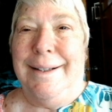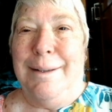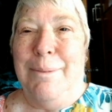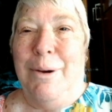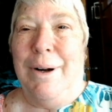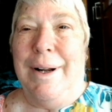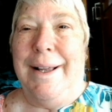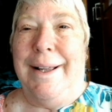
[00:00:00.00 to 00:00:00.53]
Good
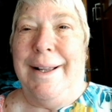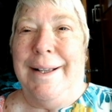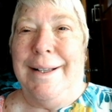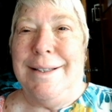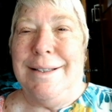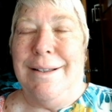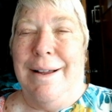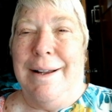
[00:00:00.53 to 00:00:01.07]
morning,
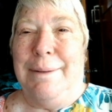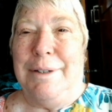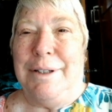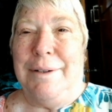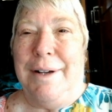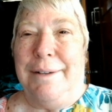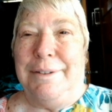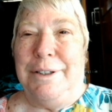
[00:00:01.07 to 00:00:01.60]
it's Lonnie with
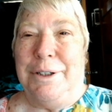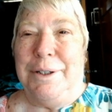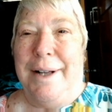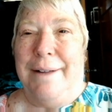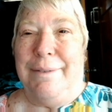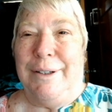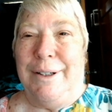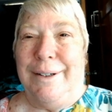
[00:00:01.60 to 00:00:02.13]
Crafty
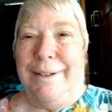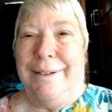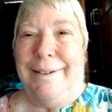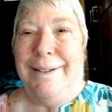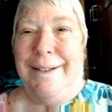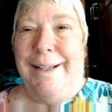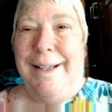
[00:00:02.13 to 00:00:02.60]
Traveler,